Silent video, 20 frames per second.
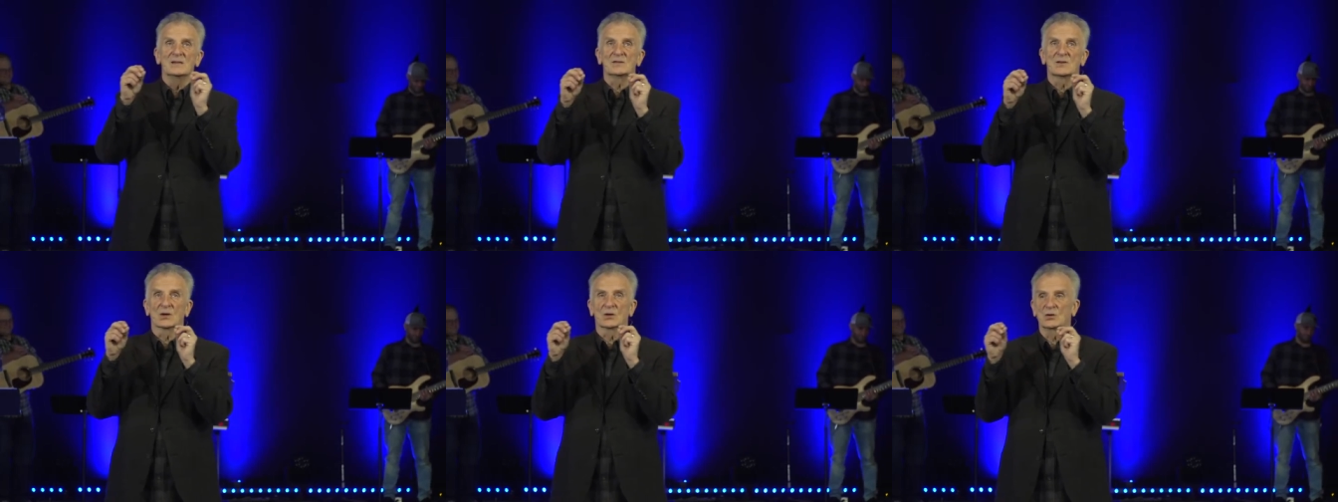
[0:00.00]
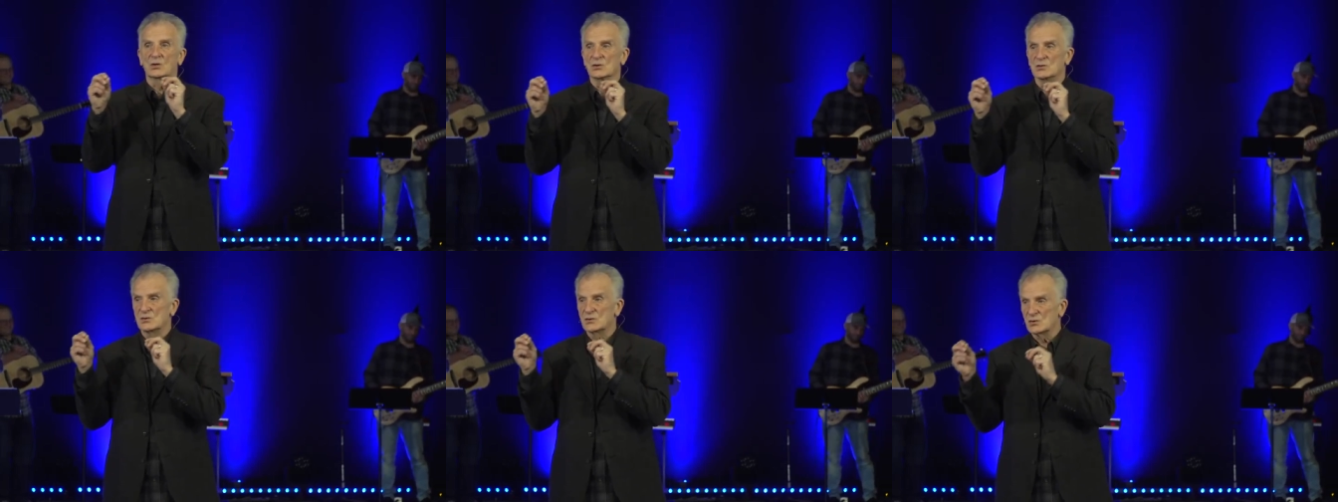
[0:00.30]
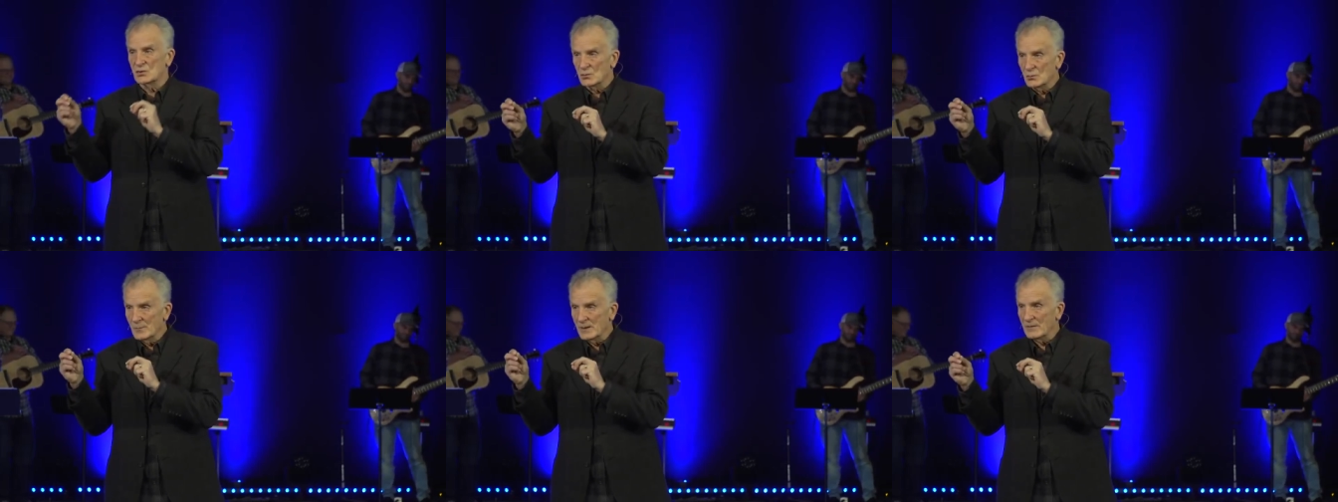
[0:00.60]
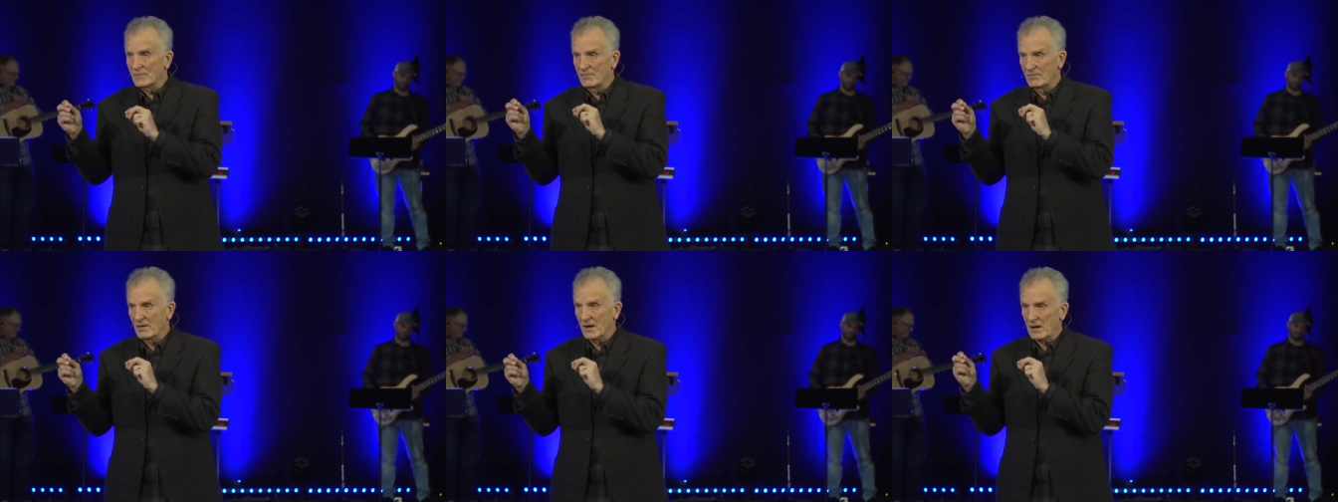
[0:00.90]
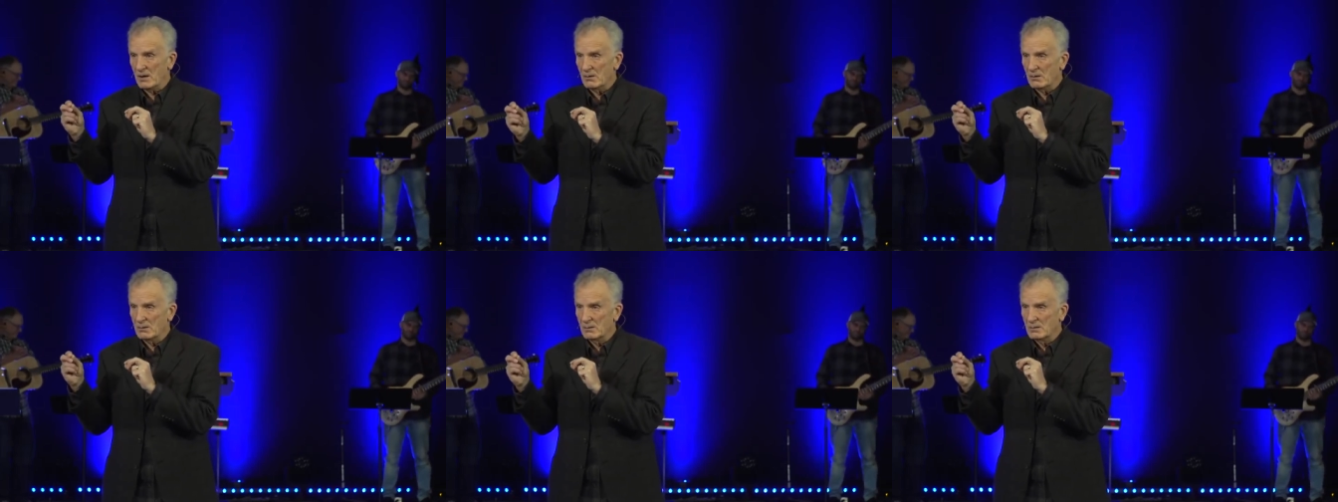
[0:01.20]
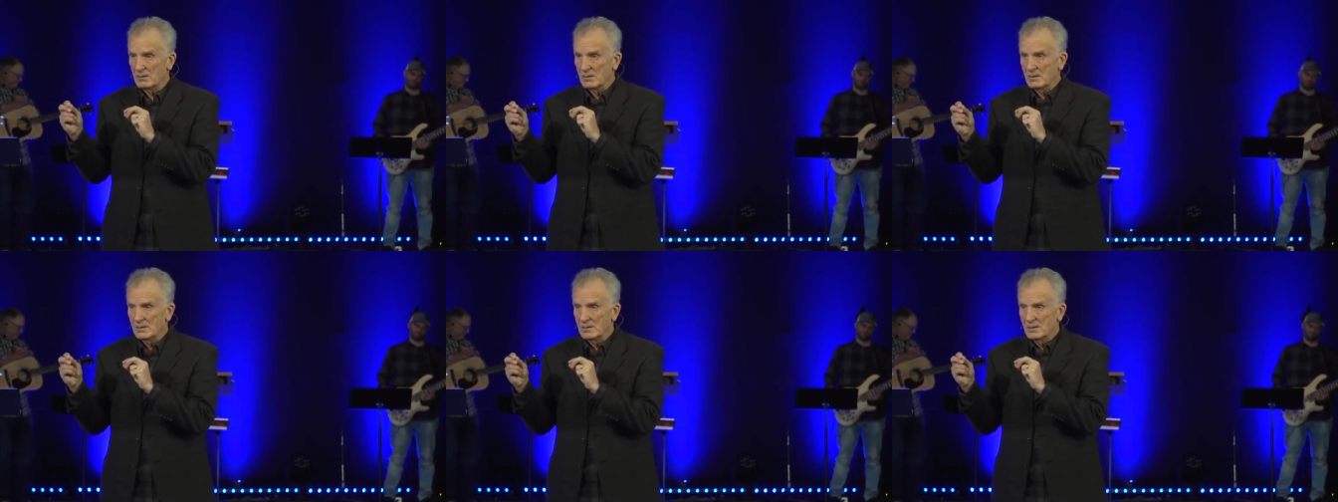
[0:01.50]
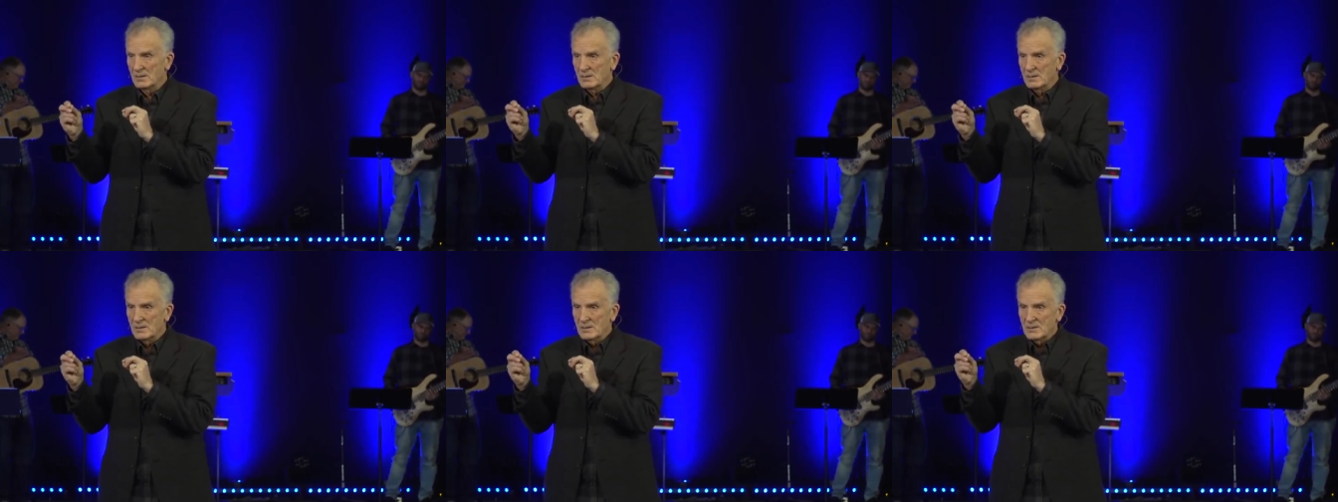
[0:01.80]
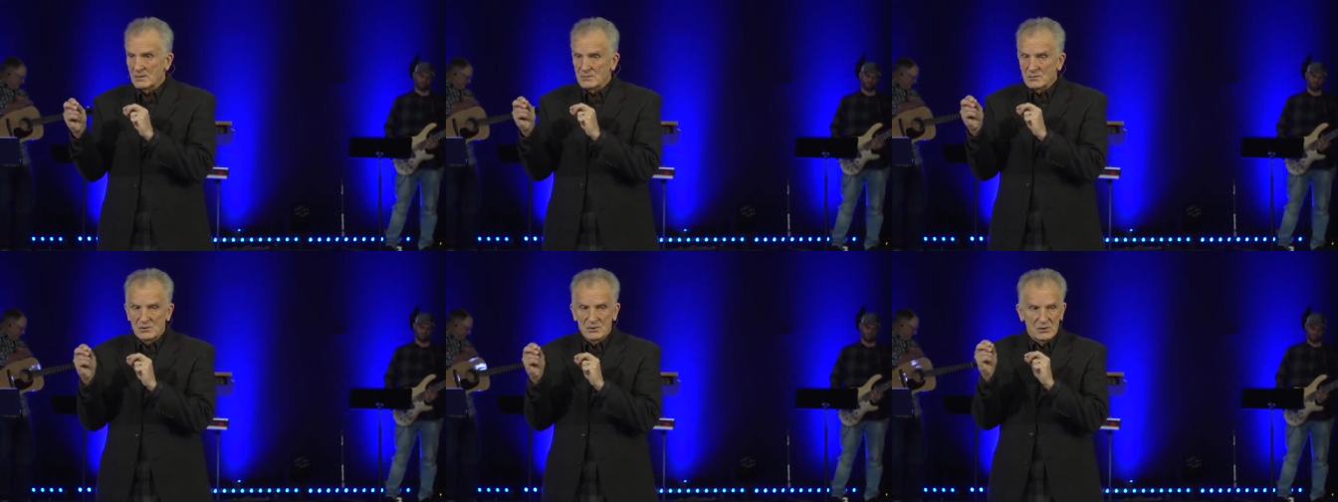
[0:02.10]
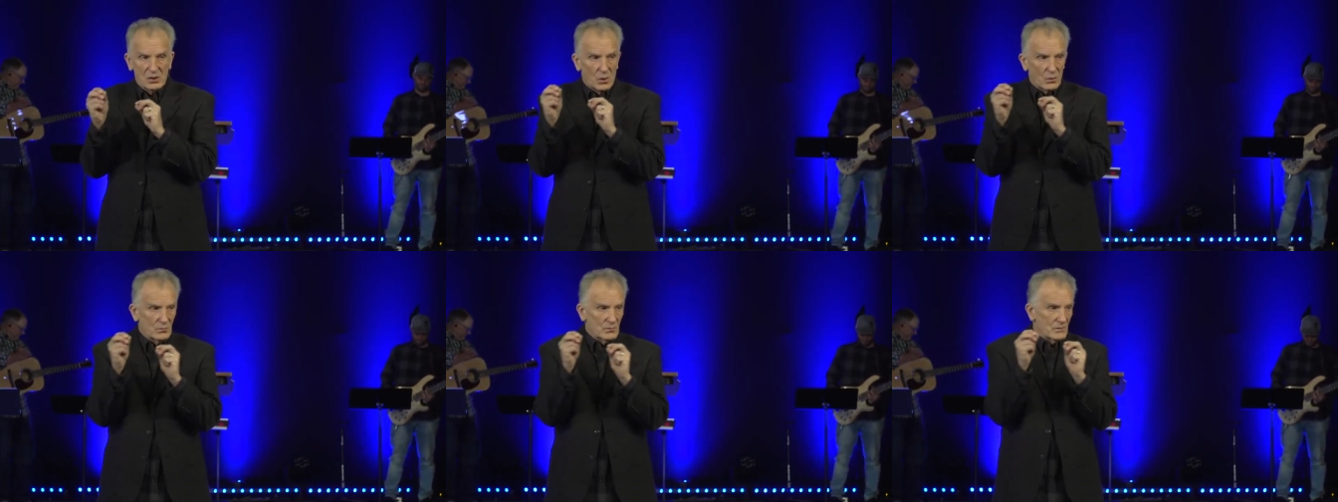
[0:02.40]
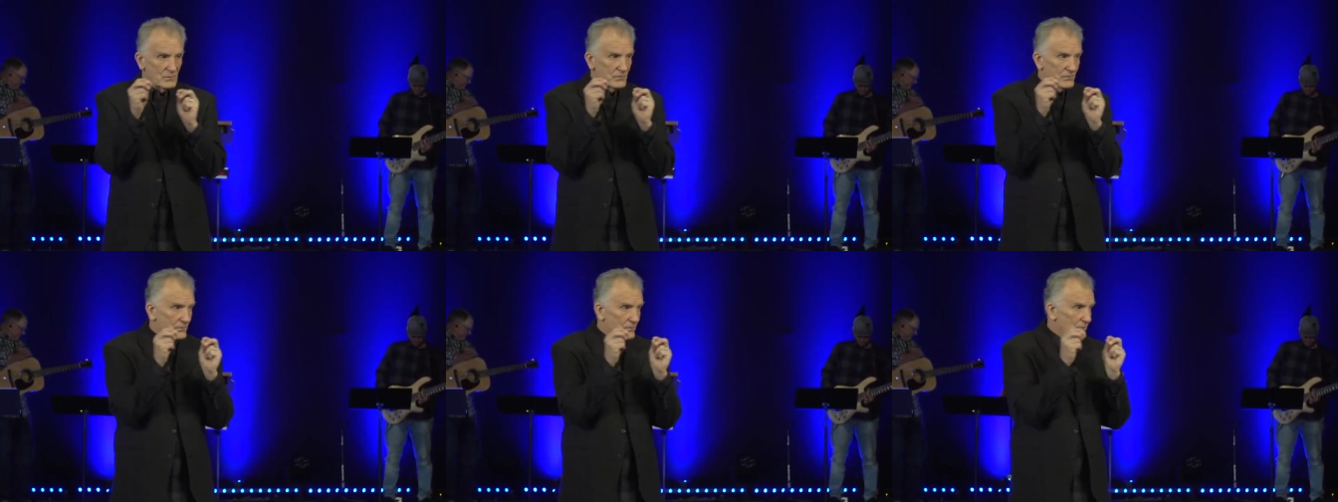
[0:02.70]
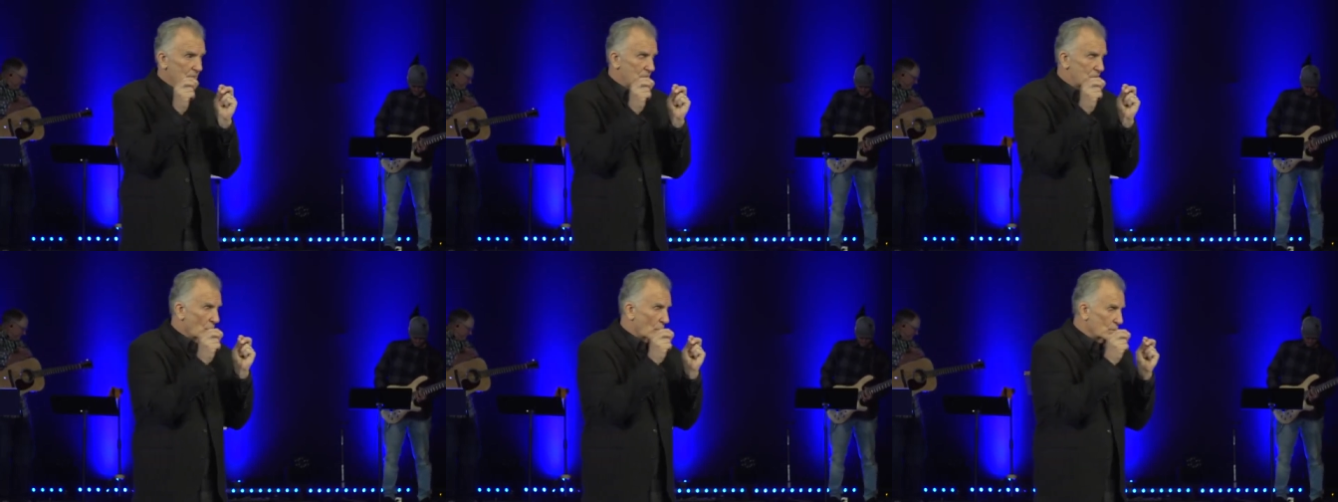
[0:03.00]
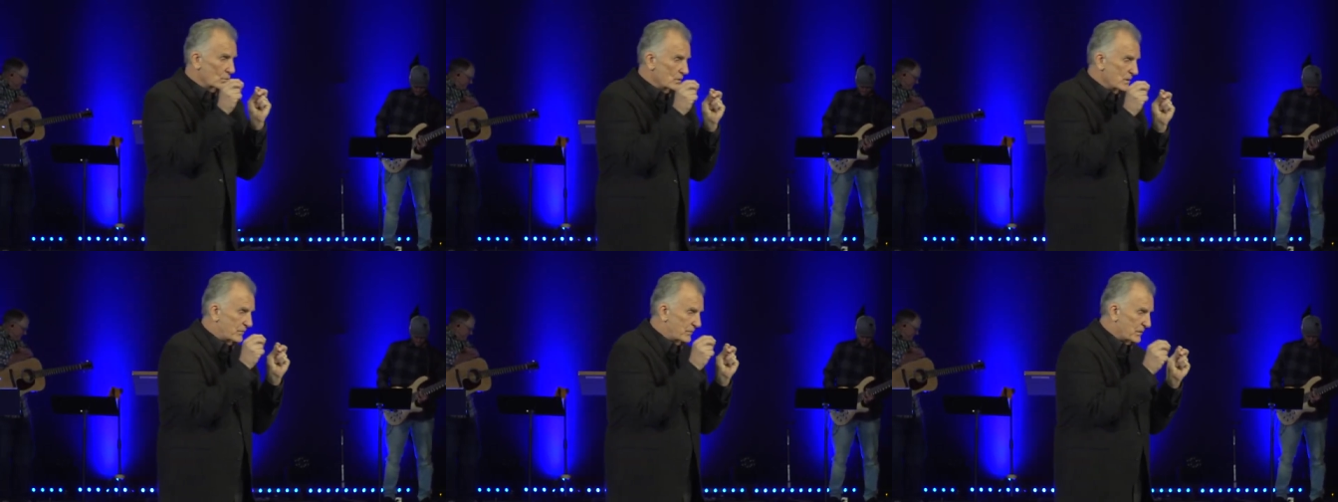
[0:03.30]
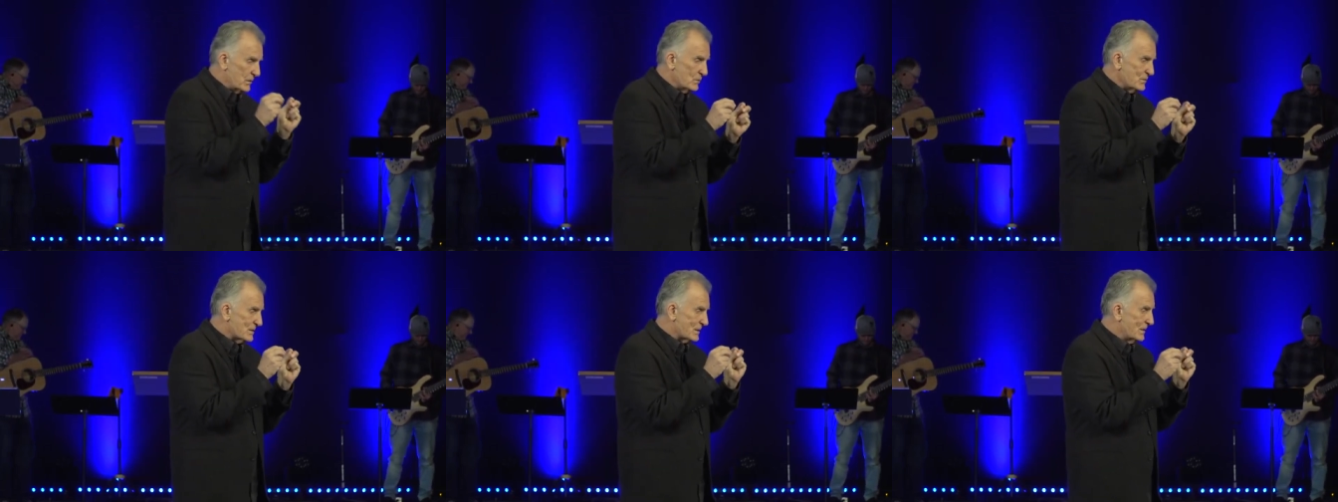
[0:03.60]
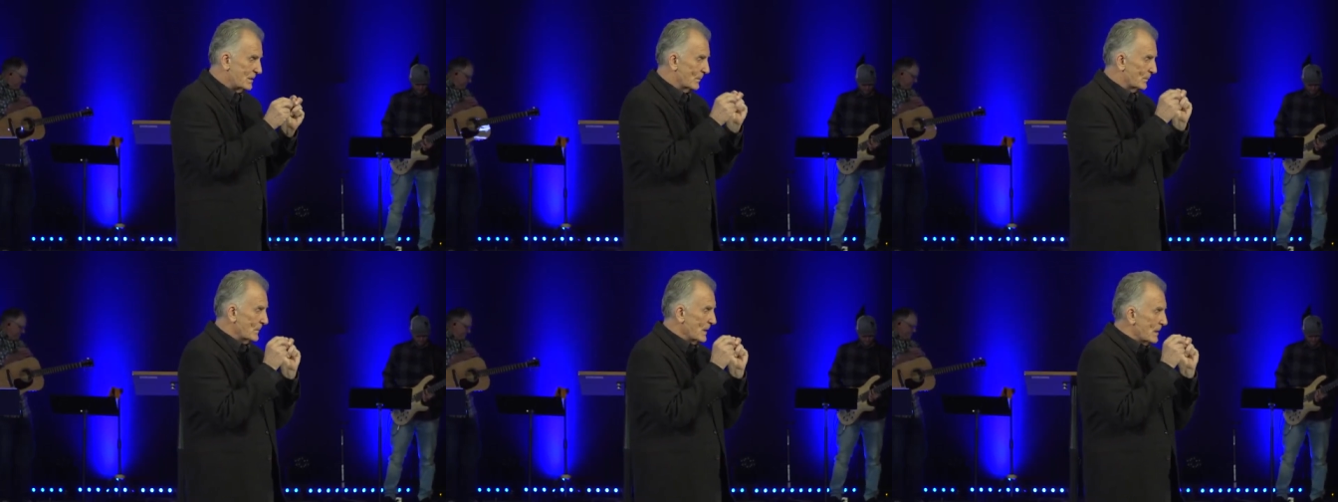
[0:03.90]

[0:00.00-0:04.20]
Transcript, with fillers: is a consuming fire. Don't don't refuse him